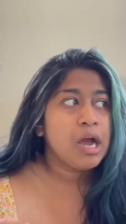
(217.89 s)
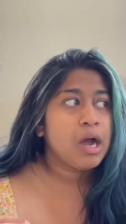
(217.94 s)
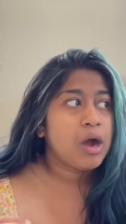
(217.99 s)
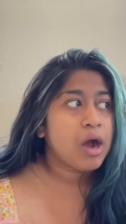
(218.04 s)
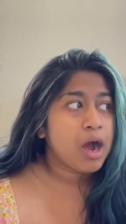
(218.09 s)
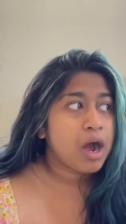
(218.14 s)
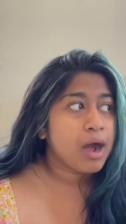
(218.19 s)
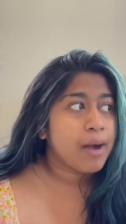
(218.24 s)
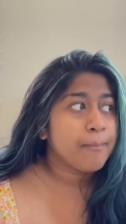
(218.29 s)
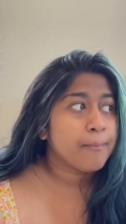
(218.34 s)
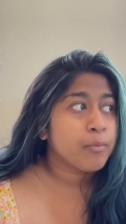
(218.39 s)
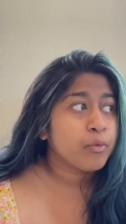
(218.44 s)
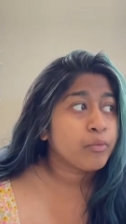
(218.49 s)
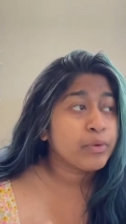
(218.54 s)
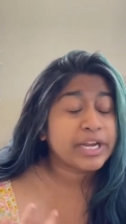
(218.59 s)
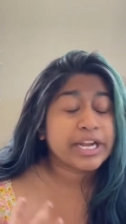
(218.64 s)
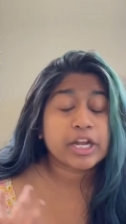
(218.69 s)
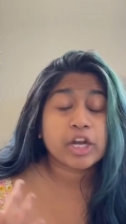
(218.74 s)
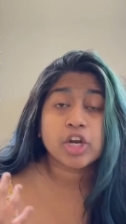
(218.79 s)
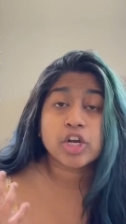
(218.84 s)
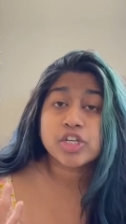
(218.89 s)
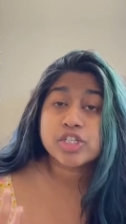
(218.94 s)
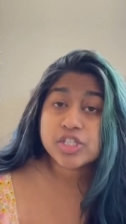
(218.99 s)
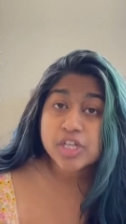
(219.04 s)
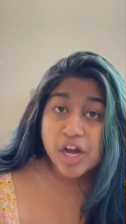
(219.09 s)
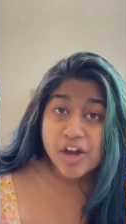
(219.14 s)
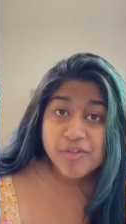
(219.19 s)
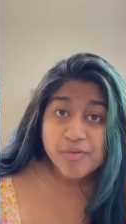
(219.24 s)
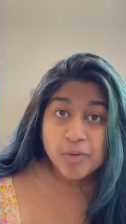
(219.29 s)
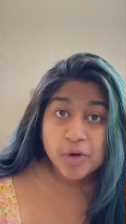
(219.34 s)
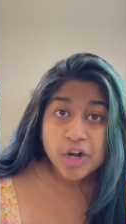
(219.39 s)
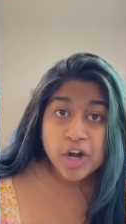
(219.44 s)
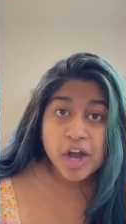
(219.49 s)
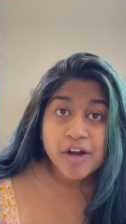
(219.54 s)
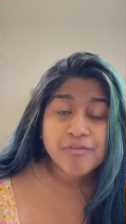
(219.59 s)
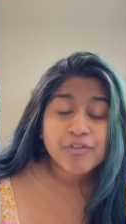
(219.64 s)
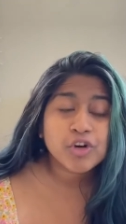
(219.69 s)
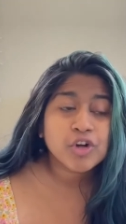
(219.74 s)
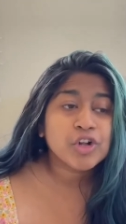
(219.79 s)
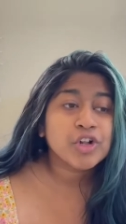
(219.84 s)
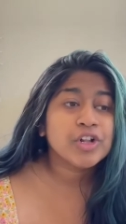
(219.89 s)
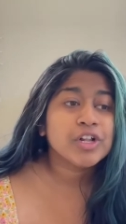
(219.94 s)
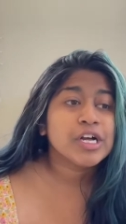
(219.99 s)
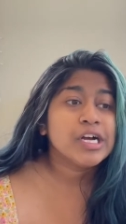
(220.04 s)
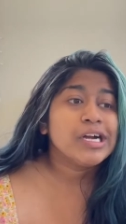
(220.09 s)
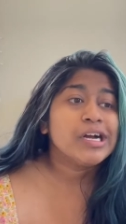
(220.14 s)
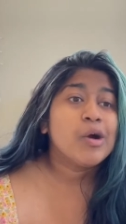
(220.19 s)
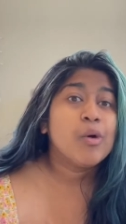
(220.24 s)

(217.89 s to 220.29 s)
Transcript: reading her sophomore novel,